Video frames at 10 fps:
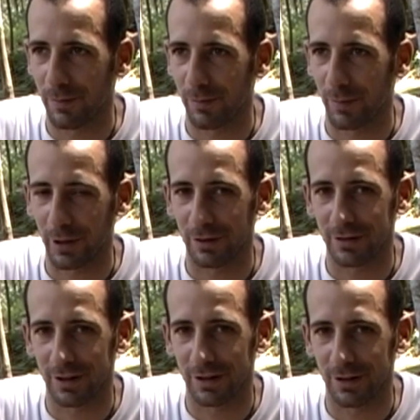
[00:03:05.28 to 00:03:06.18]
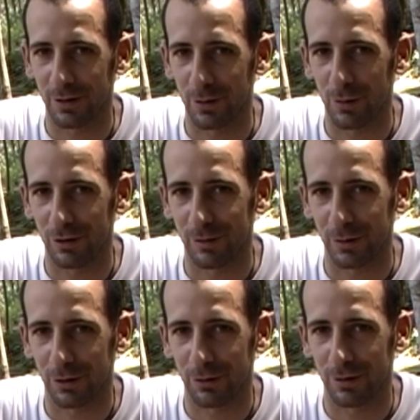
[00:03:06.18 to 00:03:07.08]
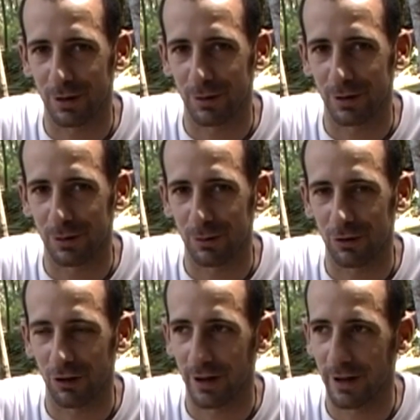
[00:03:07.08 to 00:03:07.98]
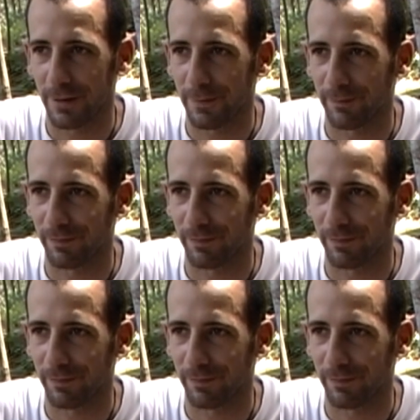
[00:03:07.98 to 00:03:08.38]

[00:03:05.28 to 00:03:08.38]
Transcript: Pakistan and a Muslim country, I went to China.